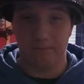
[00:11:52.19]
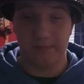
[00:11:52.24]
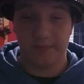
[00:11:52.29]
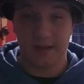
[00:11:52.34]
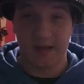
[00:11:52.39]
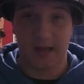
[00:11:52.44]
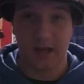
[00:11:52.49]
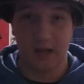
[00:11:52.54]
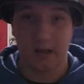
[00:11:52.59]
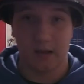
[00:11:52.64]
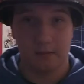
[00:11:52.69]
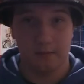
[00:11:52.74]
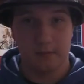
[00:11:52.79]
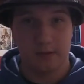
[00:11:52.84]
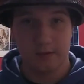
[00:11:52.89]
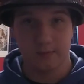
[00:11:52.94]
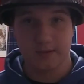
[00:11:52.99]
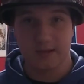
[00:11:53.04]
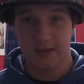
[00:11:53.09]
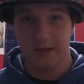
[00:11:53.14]

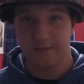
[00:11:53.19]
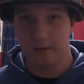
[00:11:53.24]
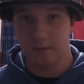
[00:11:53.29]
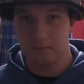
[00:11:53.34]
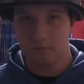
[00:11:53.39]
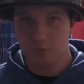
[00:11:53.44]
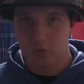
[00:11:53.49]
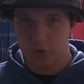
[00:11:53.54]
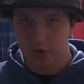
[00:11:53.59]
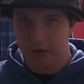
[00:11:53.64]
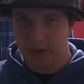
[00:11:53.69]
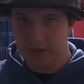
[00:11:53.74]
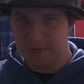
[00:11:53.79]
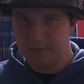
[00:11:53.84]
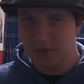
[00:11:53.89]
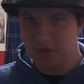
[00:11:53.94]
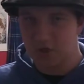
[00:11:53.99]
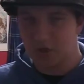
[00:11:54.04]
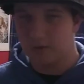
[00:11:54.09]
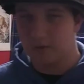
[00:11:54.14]
he received a
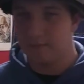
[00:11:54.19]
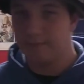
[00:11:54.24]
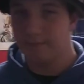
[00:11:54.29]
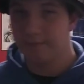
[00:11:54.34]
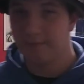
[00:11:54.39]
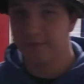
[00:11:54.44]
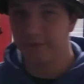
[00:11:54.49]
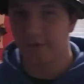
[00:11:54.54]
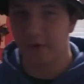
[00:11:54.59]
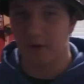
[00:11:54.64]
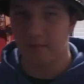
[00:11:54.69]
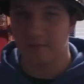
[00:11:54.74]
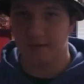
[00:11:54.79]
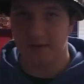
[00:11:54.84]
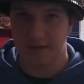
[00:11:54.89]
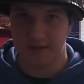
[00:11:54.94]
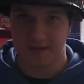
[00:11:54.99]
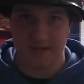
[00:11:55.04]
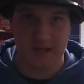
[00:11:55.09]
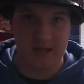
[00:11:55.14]
transmission from
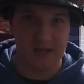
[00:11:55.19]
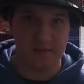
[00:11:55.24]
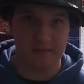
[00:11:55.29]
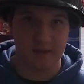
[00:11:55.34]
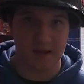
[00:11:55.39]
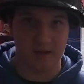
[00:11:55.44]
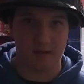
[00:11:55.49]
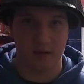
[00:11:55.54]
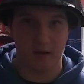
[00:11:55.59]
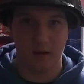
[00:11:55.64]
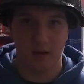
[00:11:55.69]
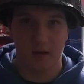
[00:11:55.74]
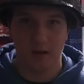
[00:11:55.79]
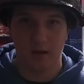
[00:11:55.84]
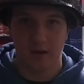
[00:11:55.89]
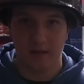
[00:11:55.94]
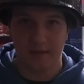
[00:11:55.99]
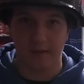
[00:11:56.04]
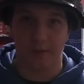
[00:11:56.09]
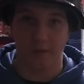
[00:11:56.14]
his team that
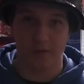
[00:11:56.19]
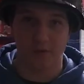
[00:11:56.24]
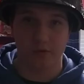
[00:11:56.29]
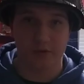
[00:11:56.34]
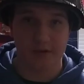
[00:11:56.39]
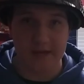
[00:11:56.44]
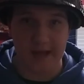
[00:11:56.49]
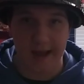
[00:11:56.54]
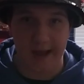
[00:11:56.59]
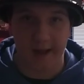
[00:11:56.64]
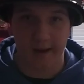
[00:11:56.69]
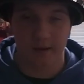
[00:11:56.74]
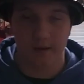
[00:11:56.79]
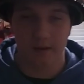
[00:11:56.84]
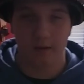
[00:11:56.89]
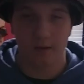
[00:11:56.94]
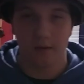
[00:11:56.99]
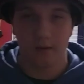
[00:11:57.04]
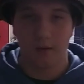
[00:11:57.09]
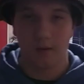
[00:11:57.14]
they were under attack.
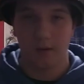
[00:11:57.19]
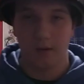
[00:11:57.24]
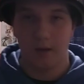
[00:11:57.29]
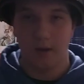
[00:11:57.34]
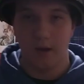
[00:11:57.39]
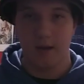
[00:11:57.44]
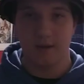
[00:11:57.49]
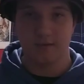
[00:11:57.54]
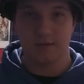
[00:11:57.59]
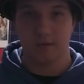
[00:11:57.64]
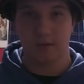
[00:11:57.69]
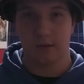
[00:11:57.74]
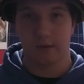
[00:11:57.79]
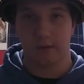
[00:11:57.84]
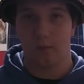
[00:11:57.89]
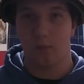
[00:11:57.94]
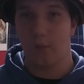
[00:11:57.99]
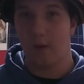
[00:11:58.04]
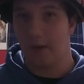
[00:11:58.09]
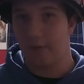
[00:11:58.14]
And so like,
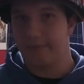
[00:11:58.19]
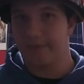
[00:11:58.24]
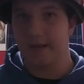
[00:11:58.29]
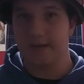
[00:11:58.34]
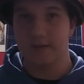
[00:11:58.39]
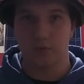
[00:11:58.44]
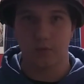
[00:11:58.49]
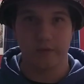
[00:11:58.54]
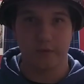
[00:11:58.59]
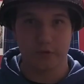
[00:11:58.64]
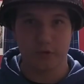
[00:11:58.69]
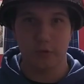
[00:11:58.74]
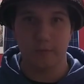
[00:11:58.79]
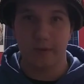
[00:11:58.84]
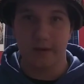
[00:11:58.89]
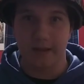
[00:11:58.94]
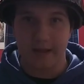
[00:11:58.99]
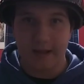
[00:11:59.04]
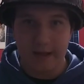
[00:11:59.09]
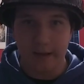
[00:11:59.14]
wow, that's why there's
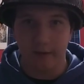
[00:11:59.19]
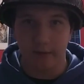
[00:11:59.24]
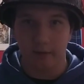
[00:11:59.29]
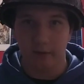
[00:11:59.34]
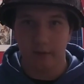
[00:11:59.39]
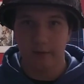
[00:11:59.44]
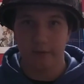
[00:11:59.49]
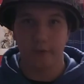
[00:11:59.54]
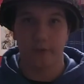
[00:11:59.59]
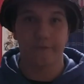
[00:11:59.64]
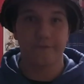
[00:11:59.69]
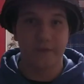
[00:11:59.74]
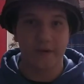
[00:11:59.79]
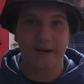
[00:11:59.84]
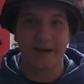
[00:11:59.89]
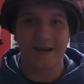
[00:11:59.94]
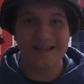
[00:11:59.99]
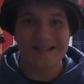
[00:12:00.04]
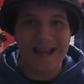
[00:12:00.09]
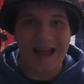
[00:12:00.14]
nobody here. They were
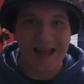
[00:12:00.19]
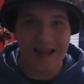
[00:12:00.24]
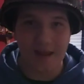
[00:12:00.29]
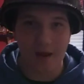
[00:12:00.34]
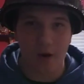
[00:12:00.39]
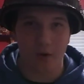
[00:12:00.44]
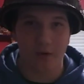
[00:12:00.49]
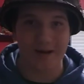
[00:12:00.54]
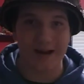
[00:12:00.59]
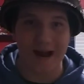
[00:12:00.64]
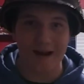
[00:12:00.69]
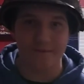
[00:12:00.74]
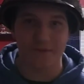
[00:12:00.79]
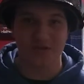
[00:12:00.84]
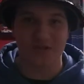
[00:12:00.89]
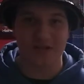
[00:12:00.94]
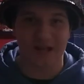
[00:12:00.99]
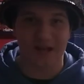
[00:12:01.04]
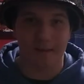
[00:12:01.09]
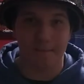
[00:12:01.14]
freaking attacking our
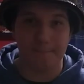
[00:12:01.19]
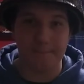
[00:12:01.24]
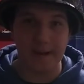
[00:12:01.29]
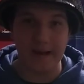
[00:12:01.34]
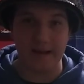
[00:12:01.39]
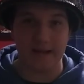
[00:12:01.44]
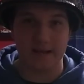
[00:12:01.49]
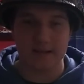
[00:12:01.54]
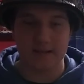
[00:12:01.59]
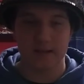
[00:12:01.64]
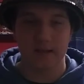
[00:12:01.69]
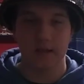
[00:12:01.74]
godforsaken base.